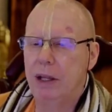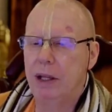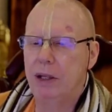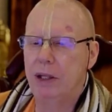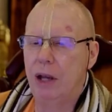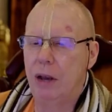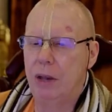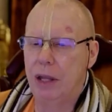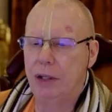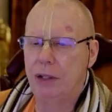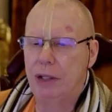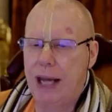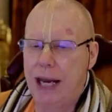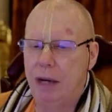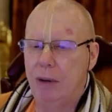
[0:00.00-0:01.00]
so the
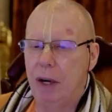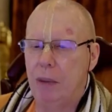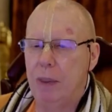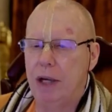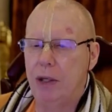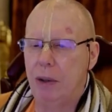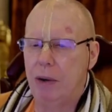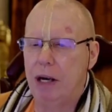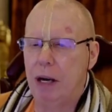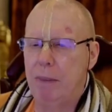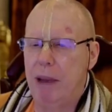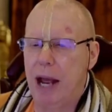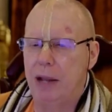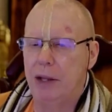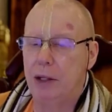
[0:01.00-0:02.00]
secret, we're talking
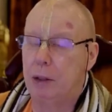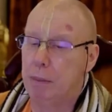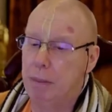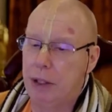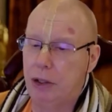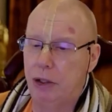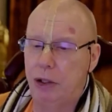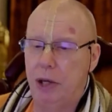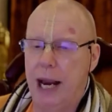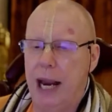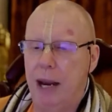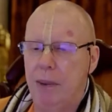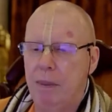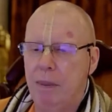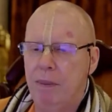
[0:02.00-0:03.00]
about this
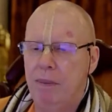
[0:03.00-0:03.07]
mystery.